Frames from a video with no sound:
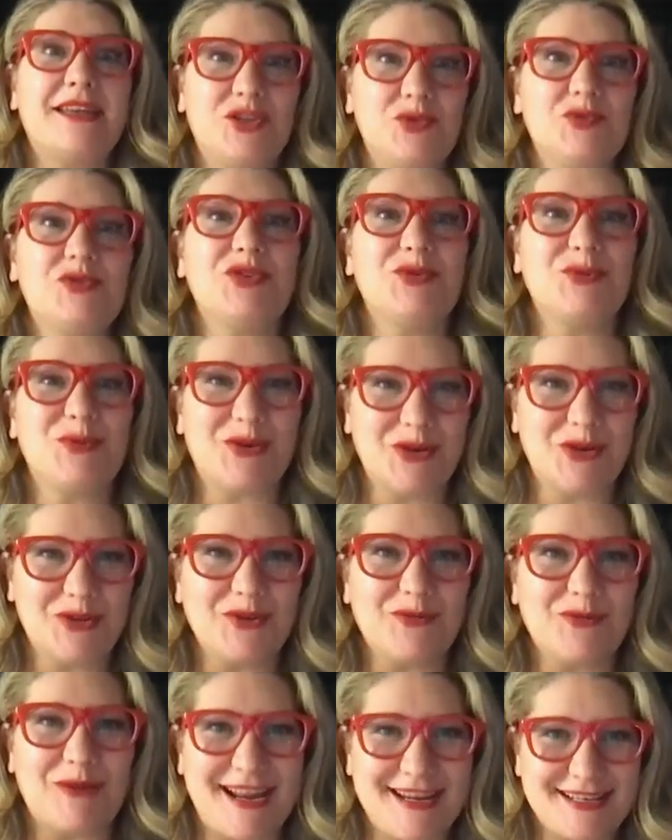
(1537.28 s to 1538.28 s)
you do earn
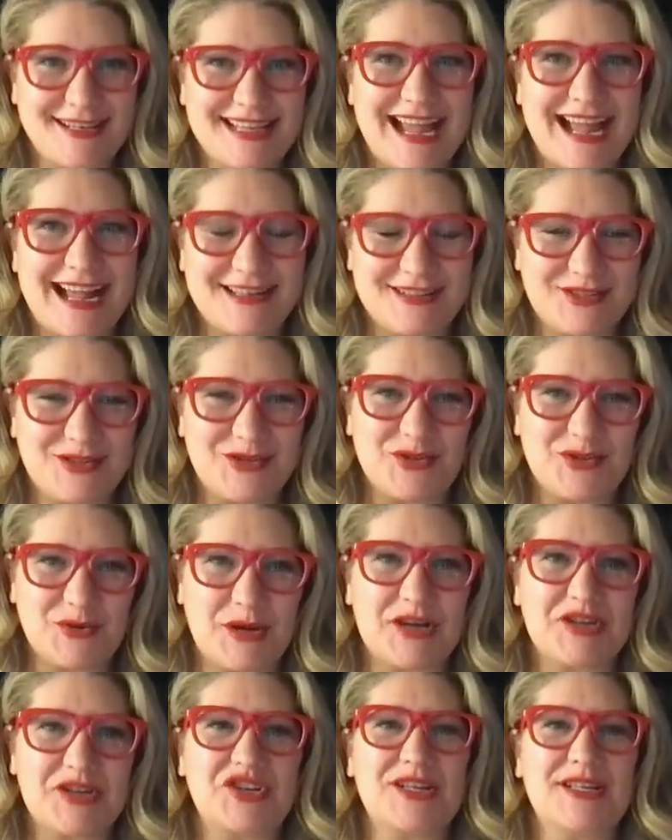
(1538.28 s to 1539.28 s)
the right to ask those
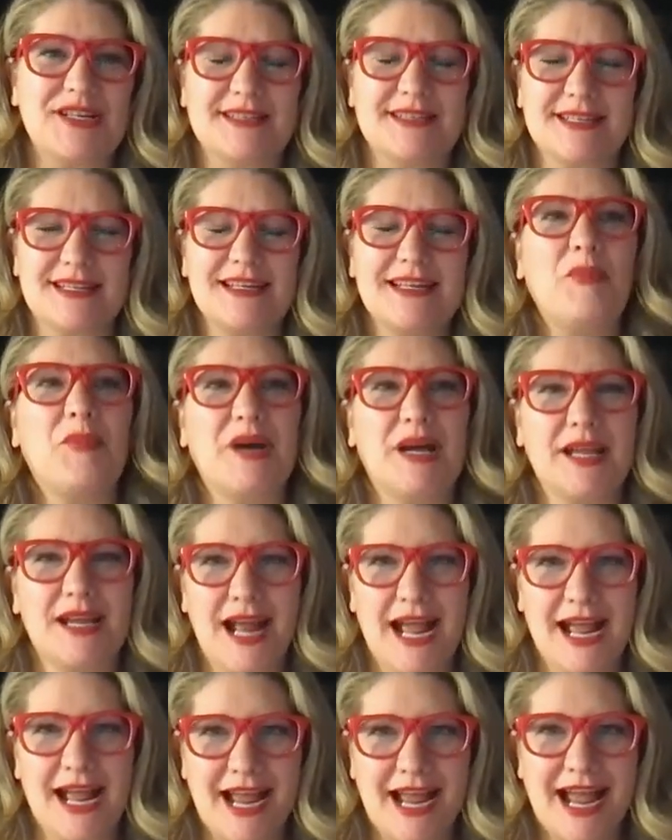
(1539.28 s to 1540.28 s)
questions, and but
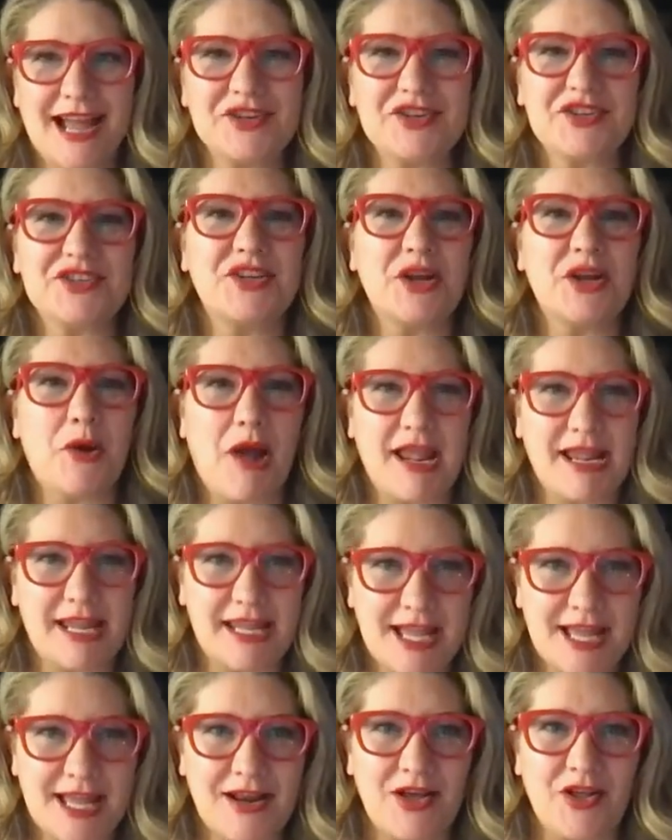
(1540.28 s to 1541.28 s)
I just know I
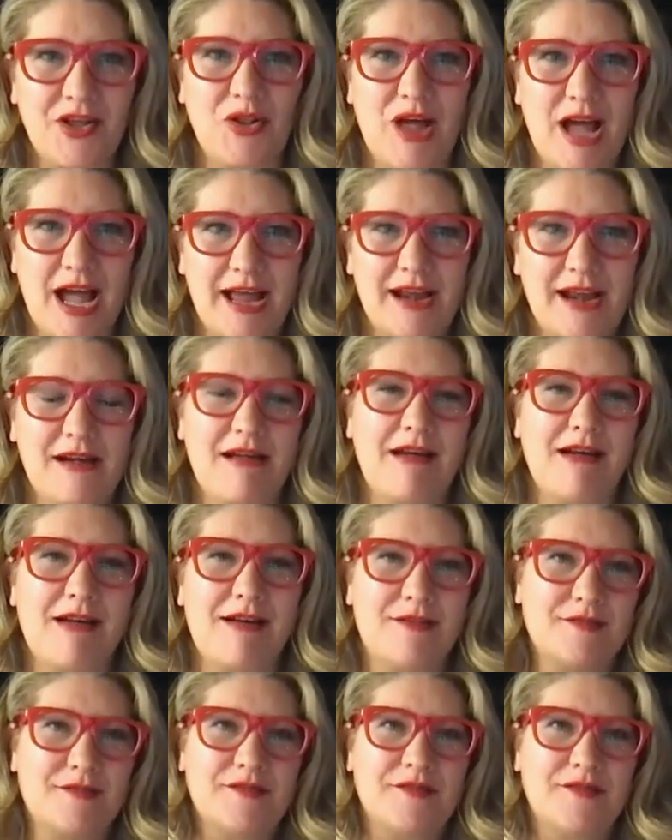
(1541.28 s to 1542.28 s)
get a lot
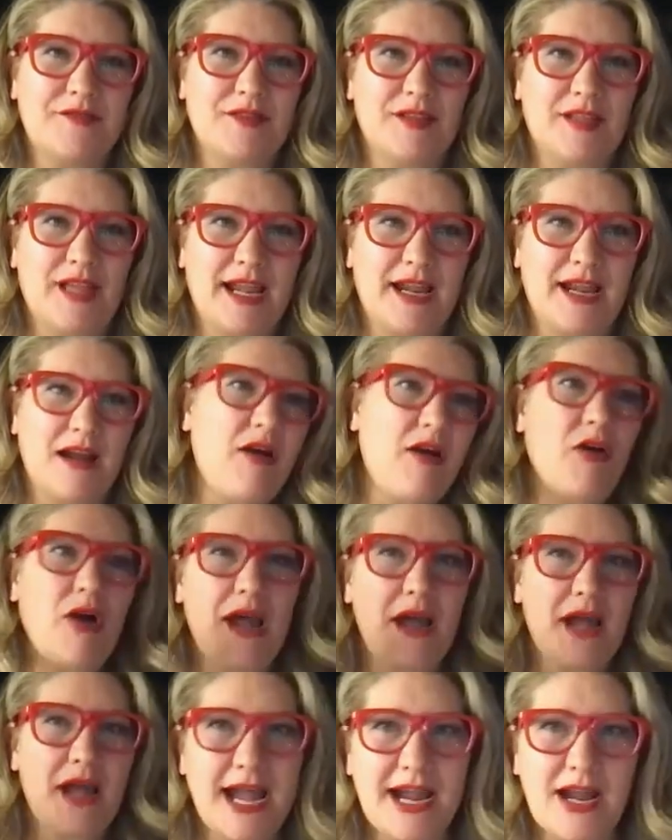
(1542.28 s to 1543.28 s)
of like, "Oh,
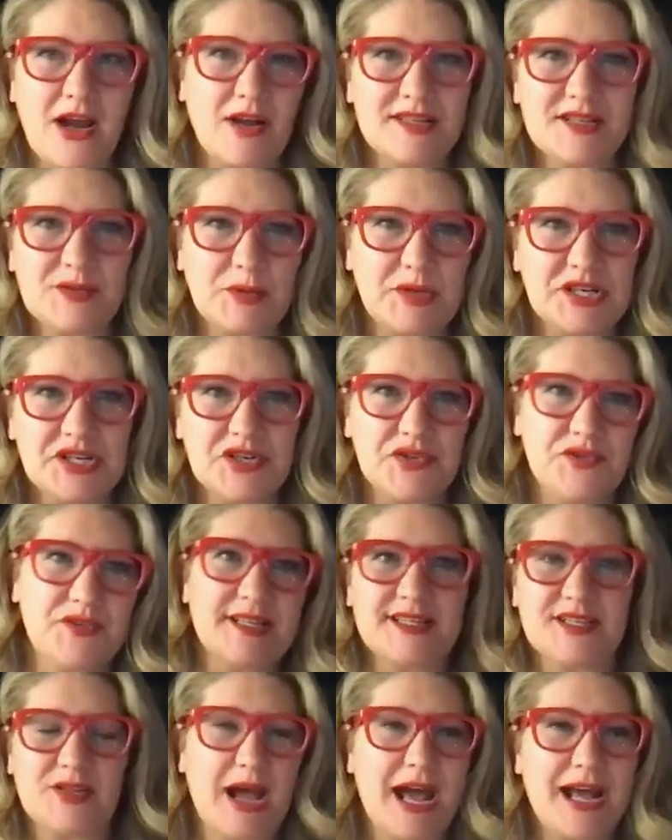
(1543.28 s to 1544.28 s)
I also wanna do
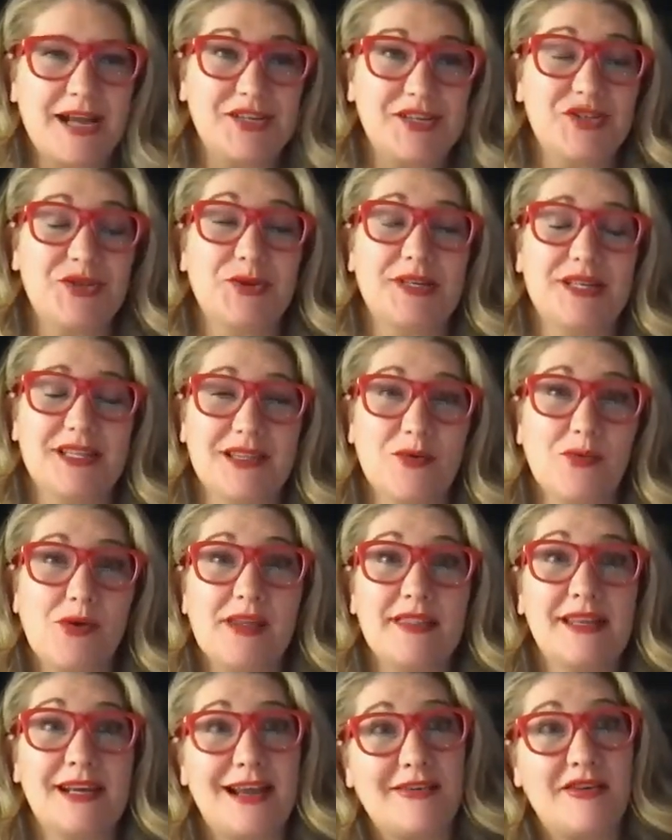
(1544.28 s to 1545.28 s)
this, so how do you do it?" And the
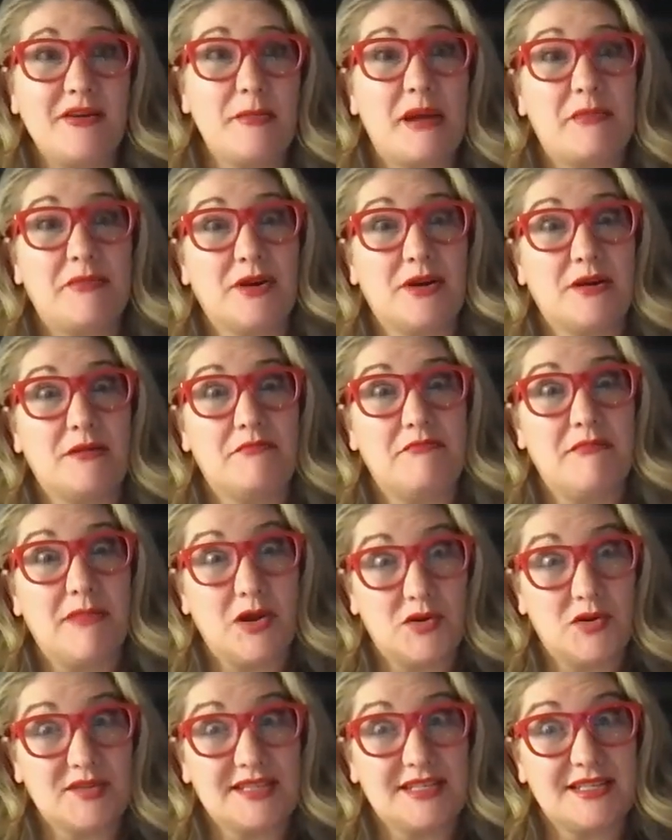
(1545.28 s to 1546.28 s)
one that I remember
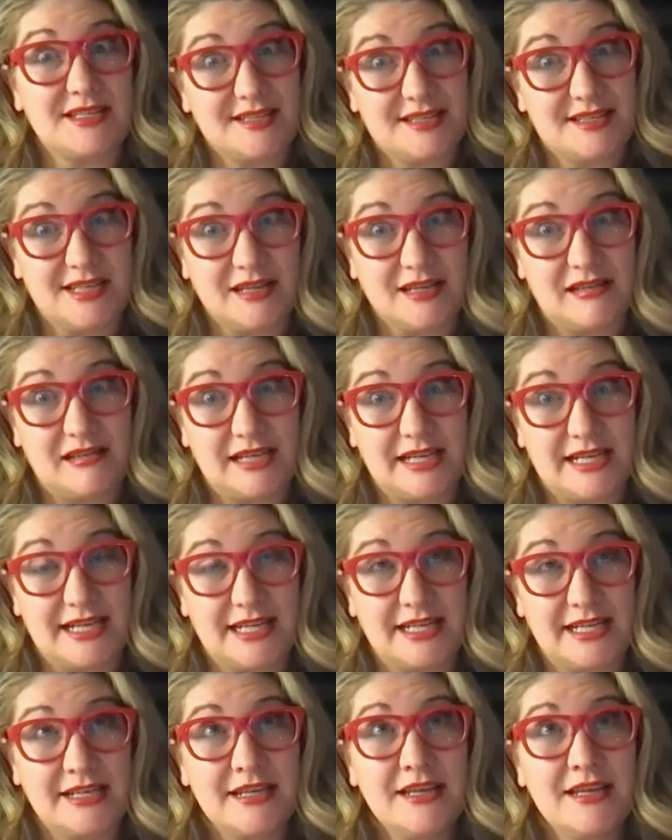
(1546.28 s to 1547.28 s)
most
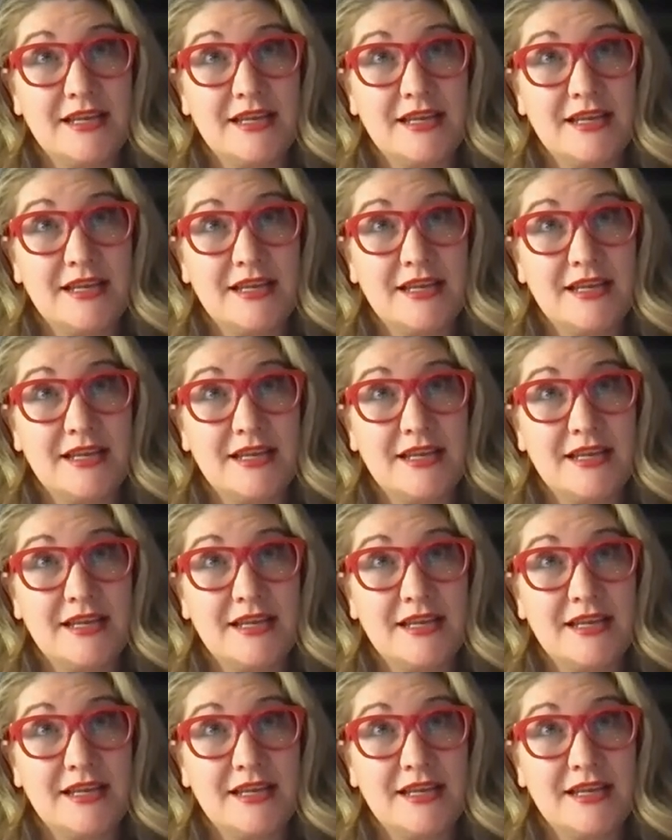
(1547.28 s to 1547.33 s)
distinctly